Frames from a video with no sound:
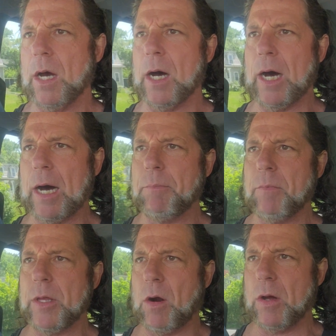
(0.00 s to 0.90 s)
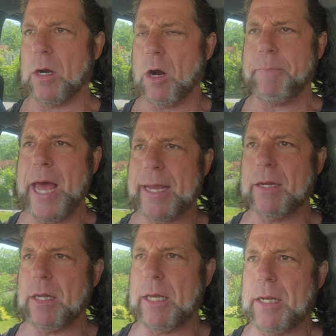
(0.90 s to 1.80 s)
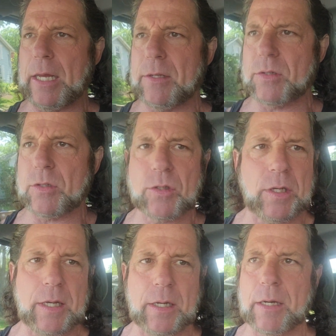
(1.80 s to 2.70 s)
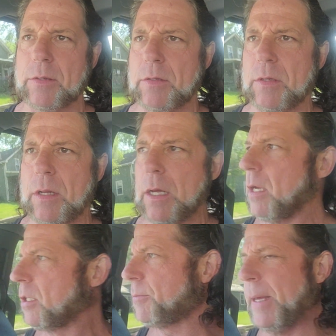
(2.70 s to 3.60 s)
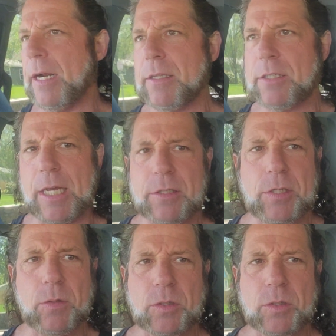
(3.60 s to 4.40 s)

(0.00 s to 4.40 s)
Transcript: uh, you know, on hard pack and and and, uh, spin on sand too.